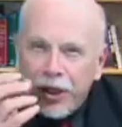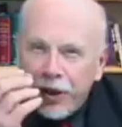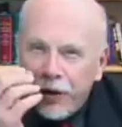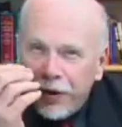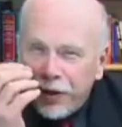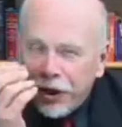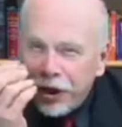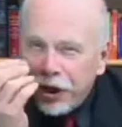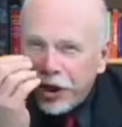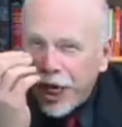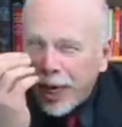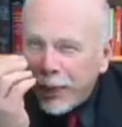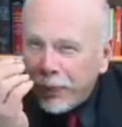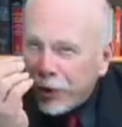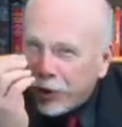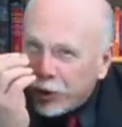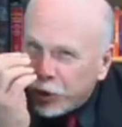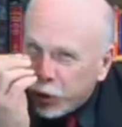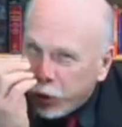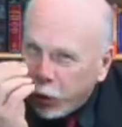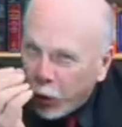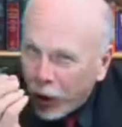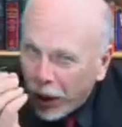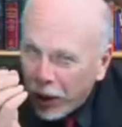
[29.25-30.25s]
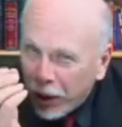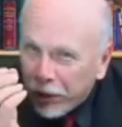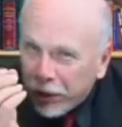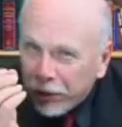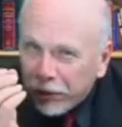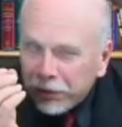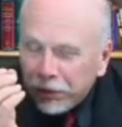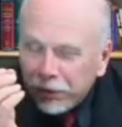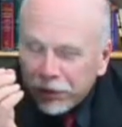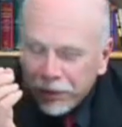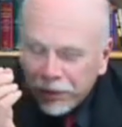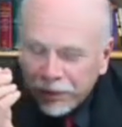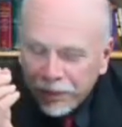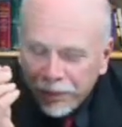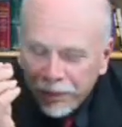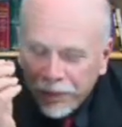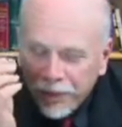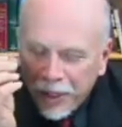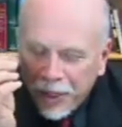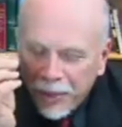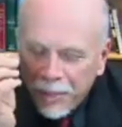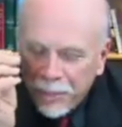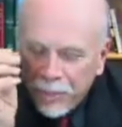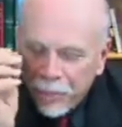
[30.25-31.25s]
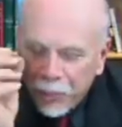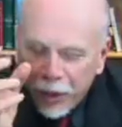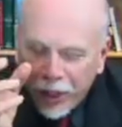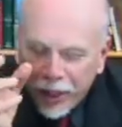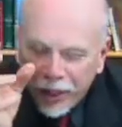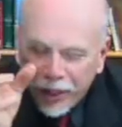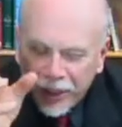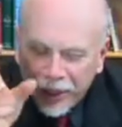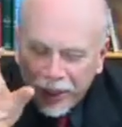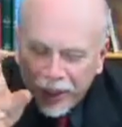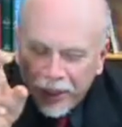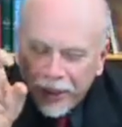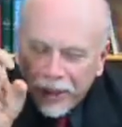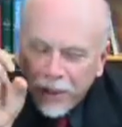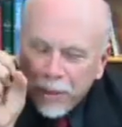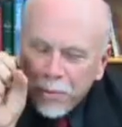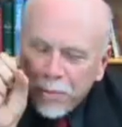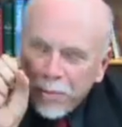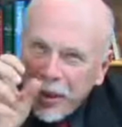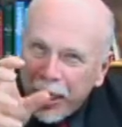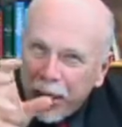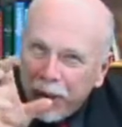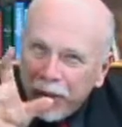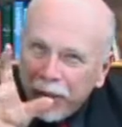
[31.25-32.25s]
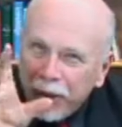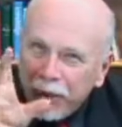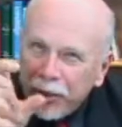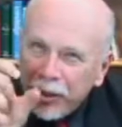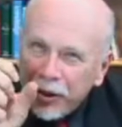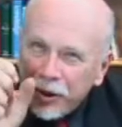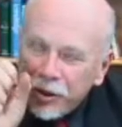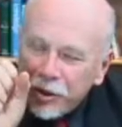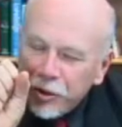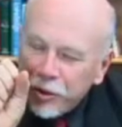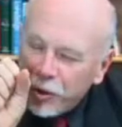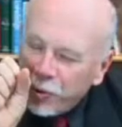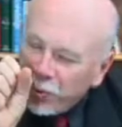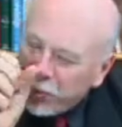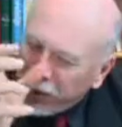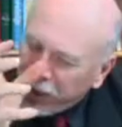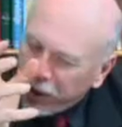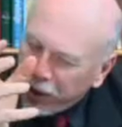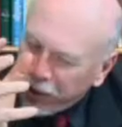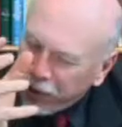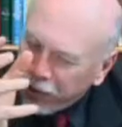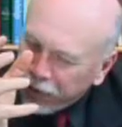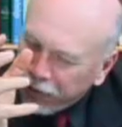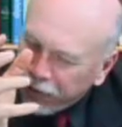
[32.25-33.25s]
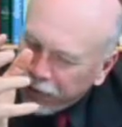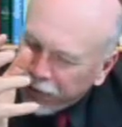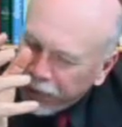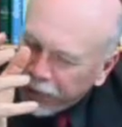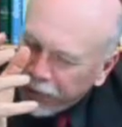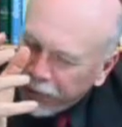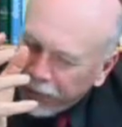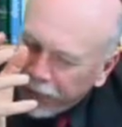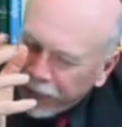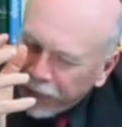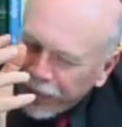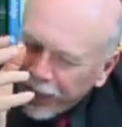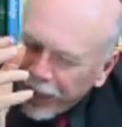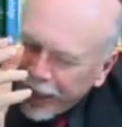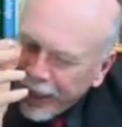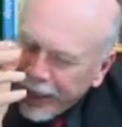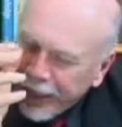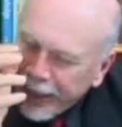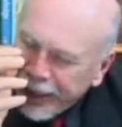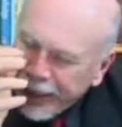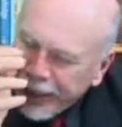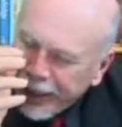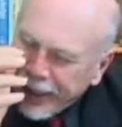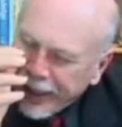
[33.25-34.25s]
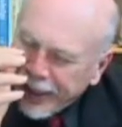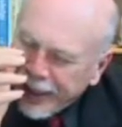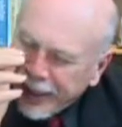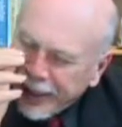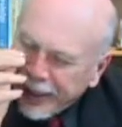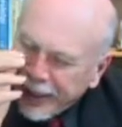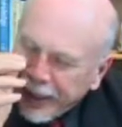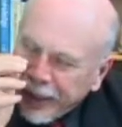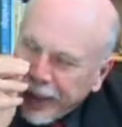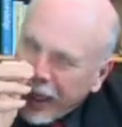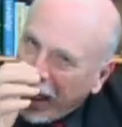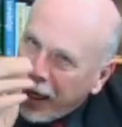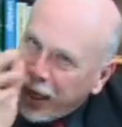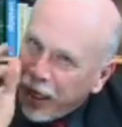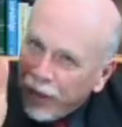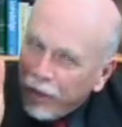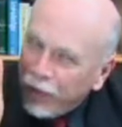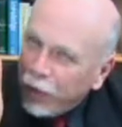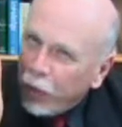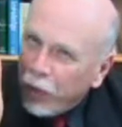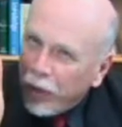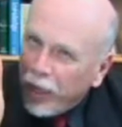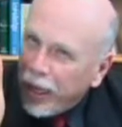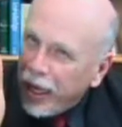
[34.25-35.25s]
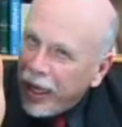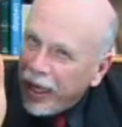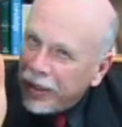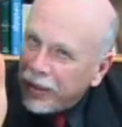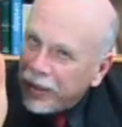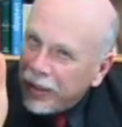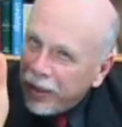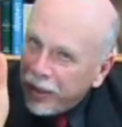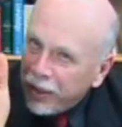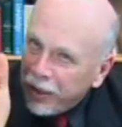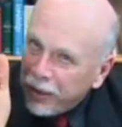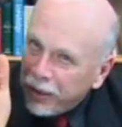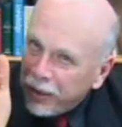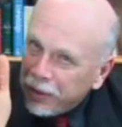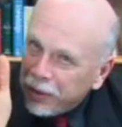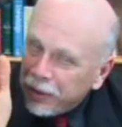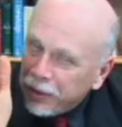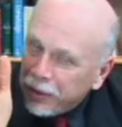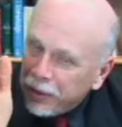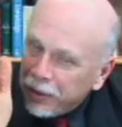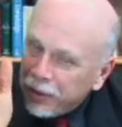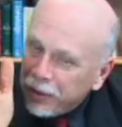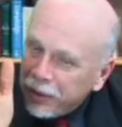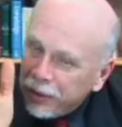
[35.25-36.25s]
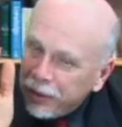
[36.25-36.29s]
This is chapter 12, Breaking the Barriers to Belief. Not everyone has these,